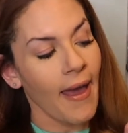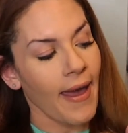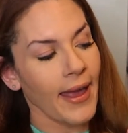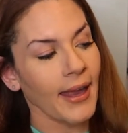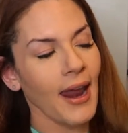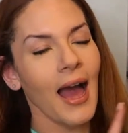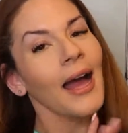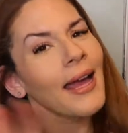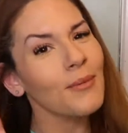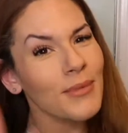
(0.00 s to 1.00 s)
And
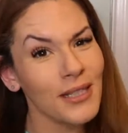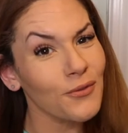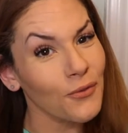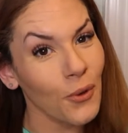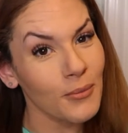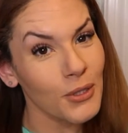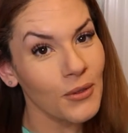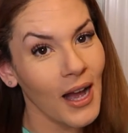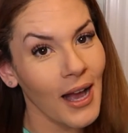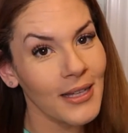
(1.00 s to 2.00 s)
I had misinformed
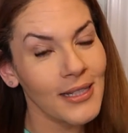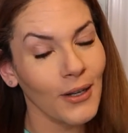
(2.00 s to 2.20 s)
you guys.